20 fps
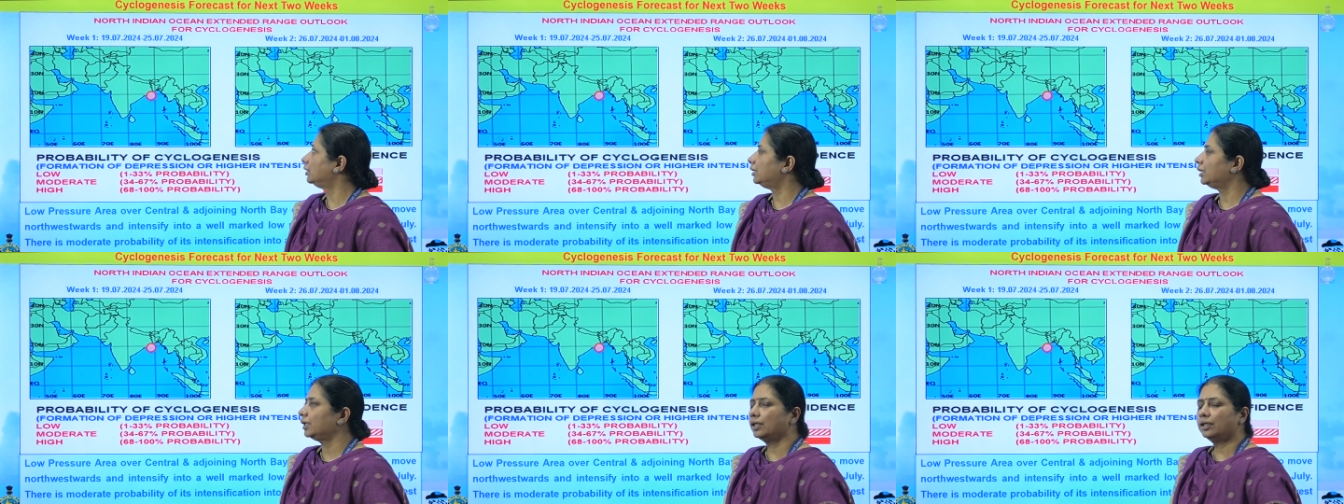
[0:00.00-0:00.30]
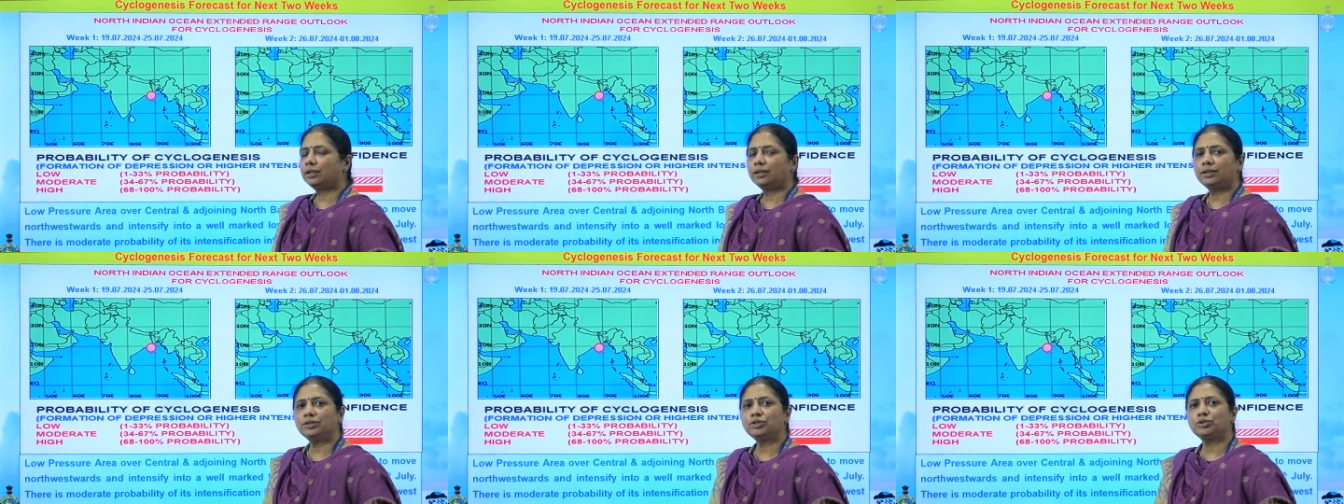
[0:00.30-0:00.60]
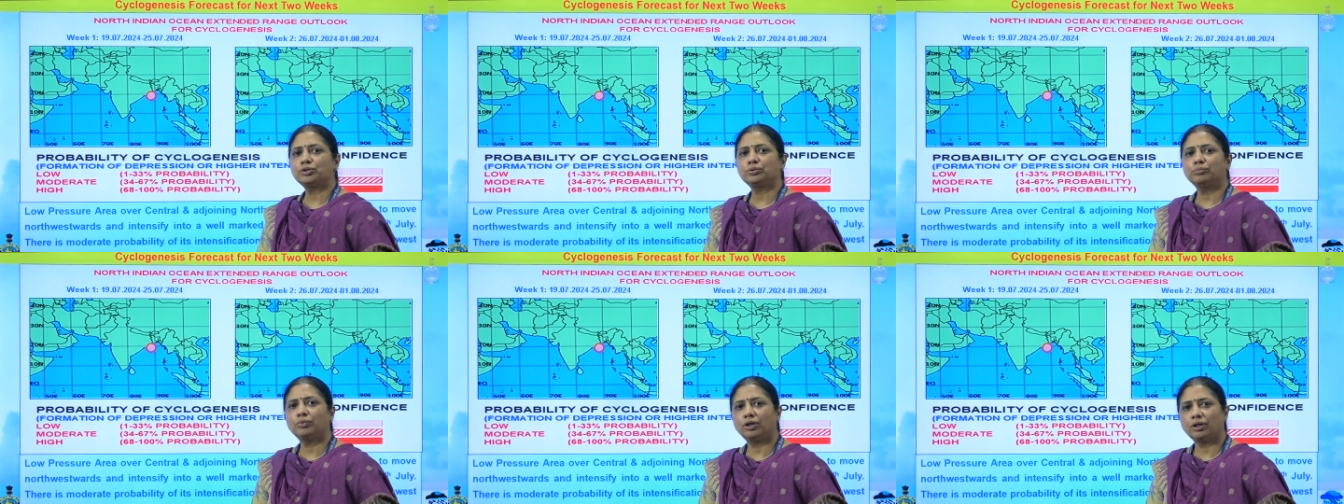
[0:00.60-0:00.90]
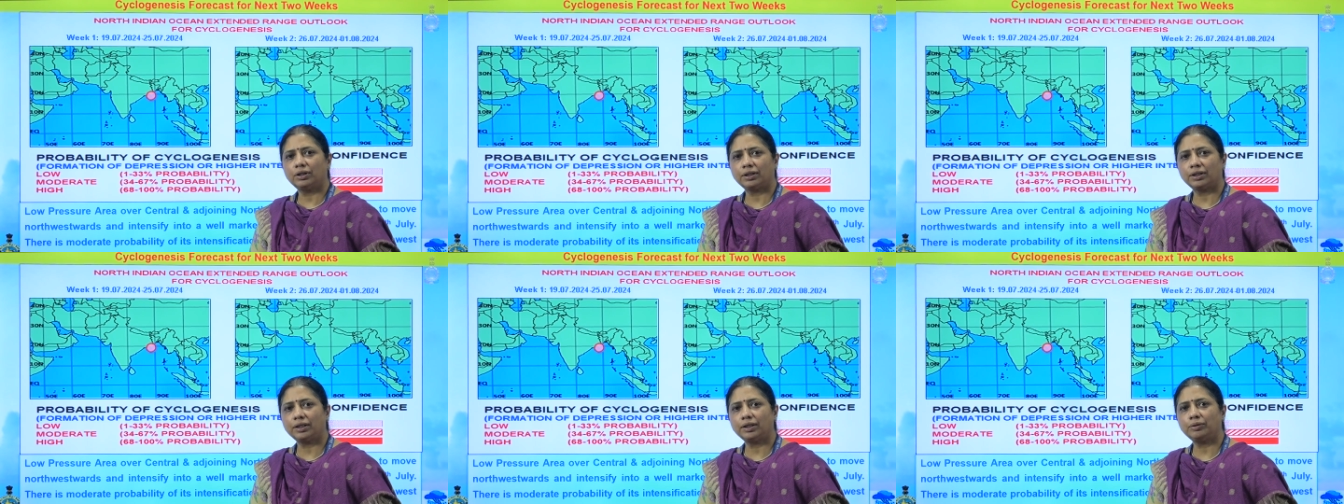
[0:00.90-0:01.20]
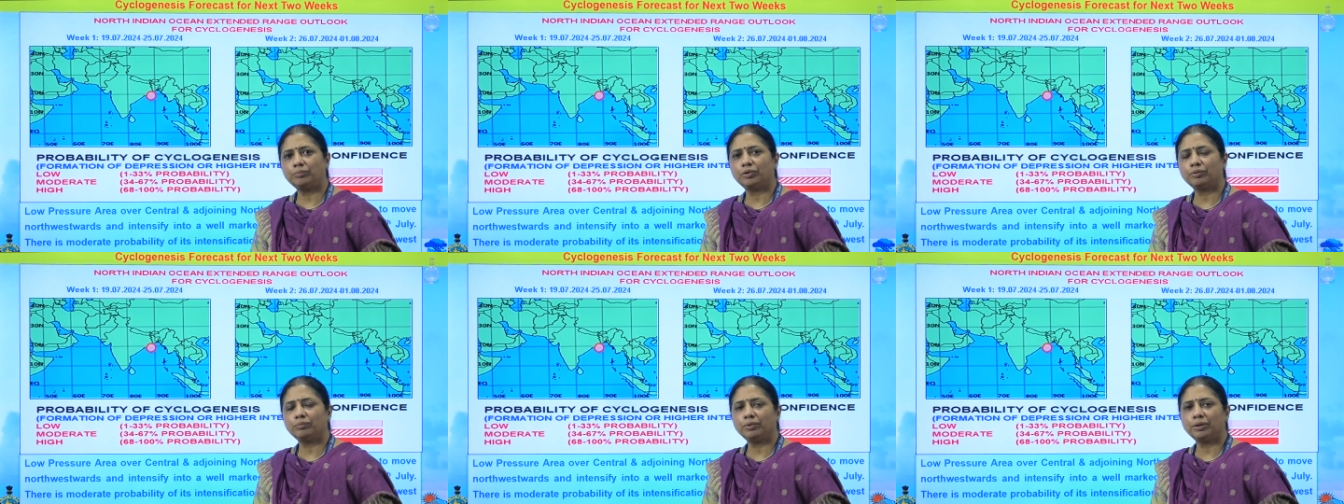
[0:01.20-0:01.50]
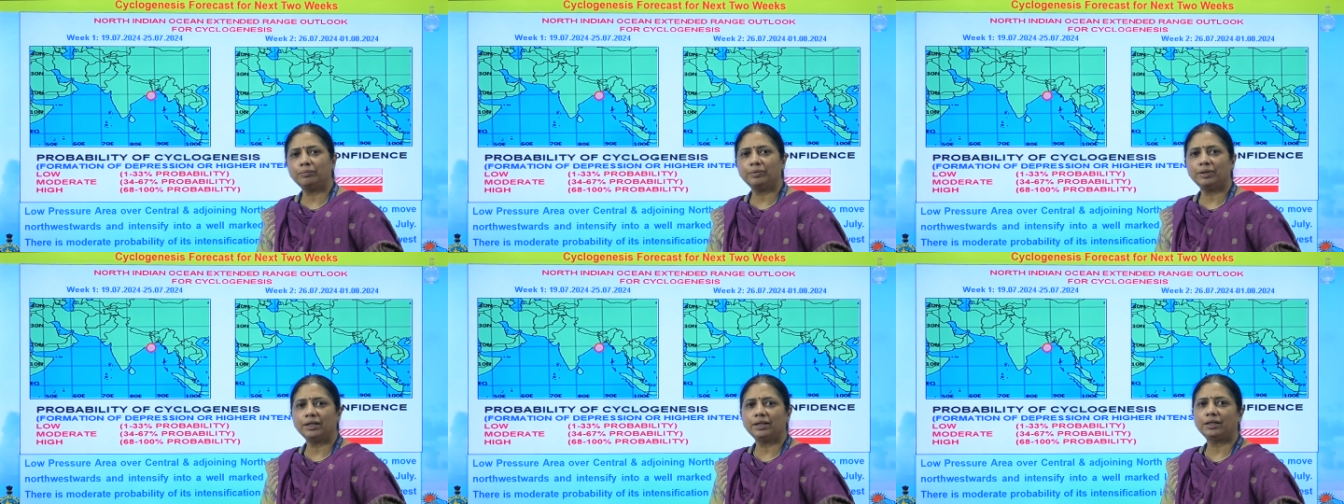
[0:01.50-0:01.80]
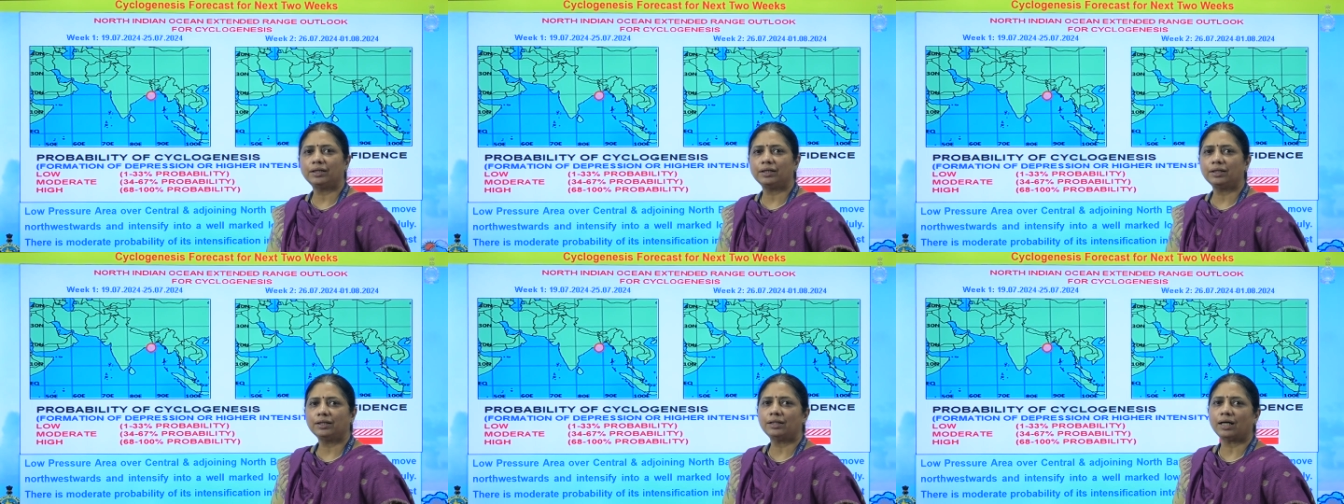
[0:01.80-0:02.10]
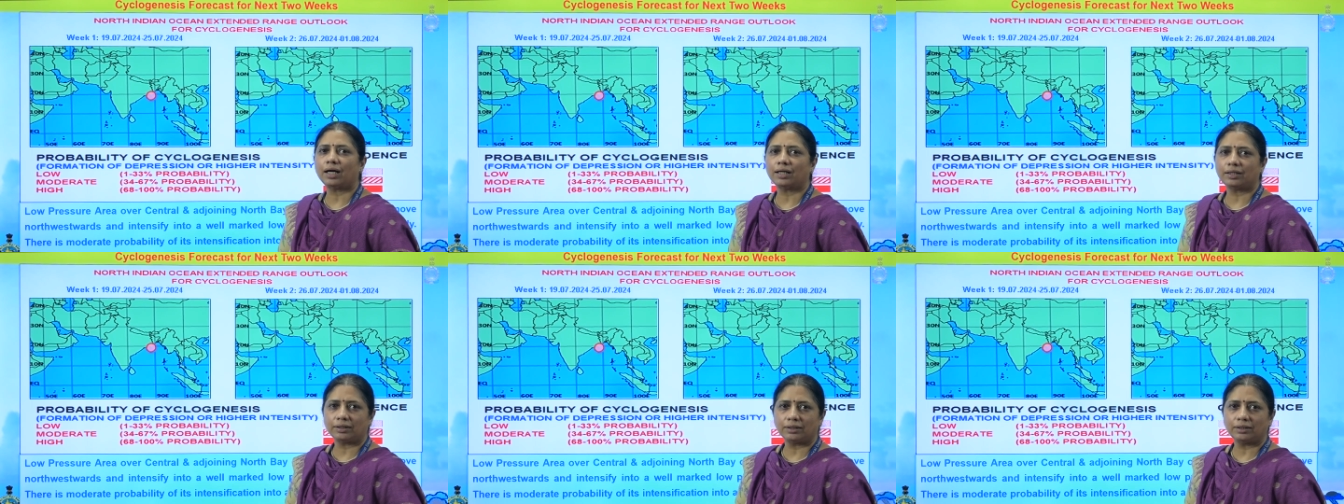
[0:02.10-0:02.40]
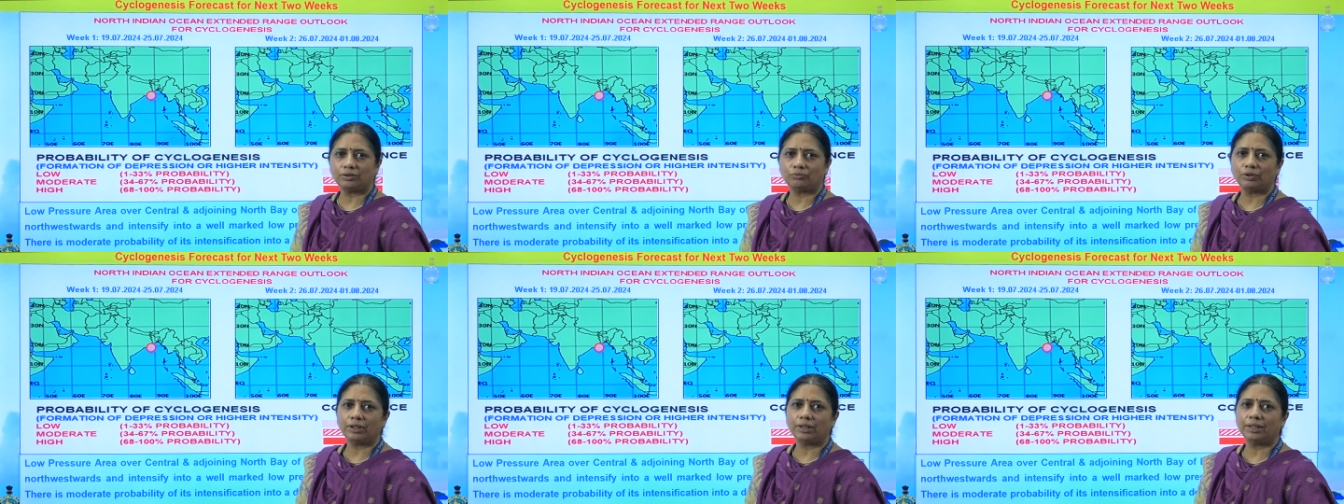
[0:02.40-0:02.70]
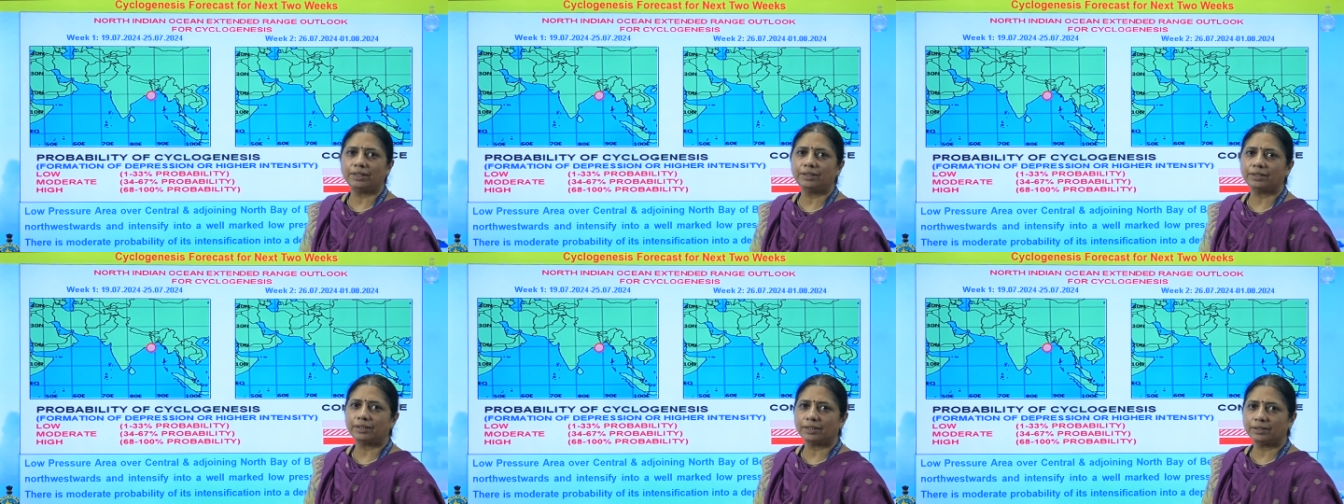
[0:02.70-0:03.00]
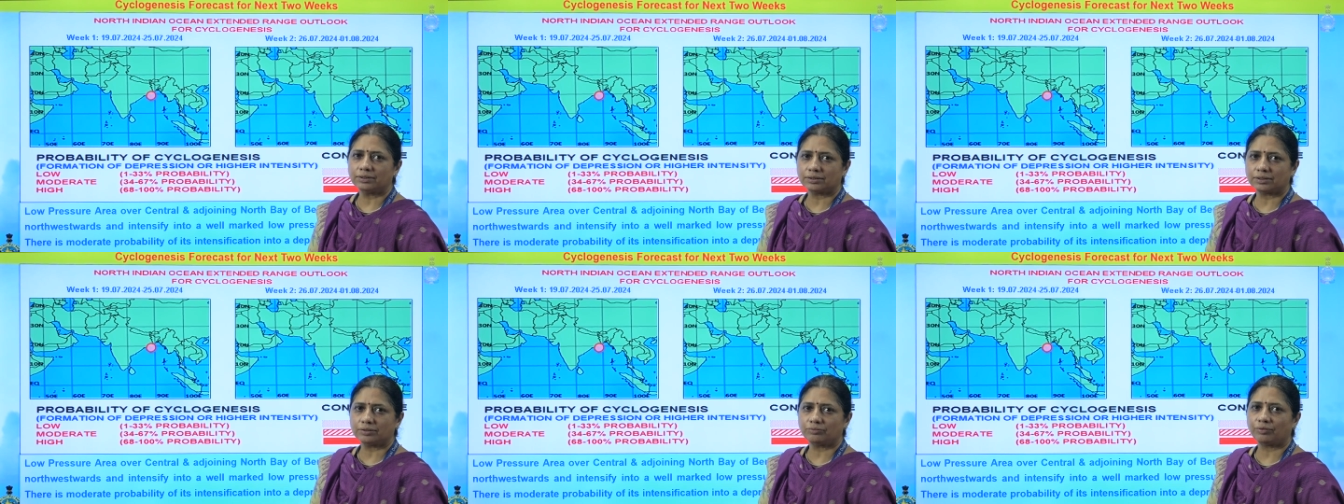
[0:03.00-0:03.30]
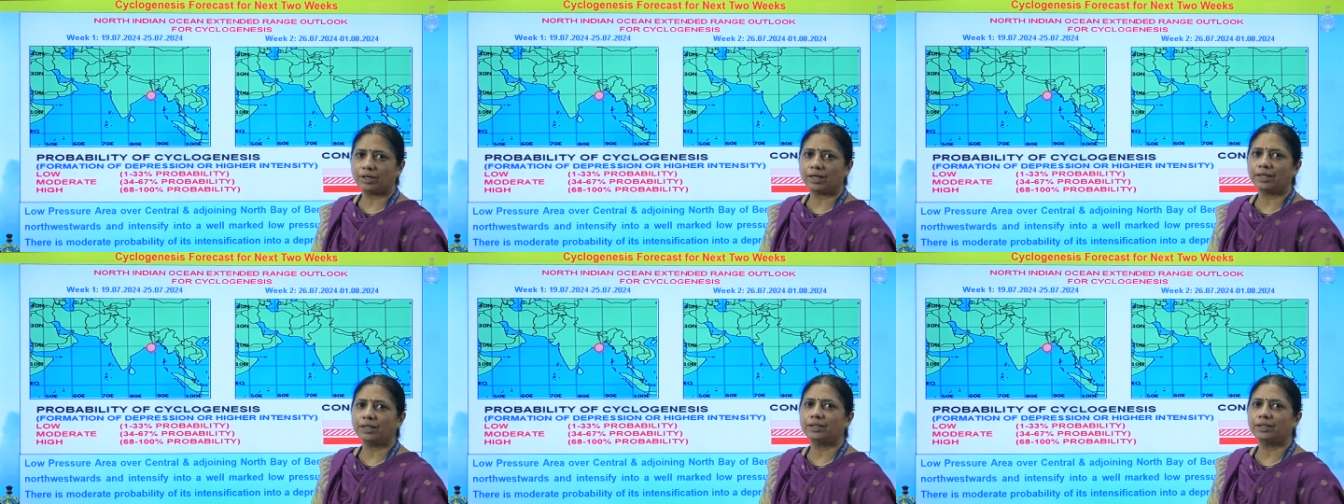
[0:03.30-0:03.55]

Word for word: there is moderate probability that it will intensify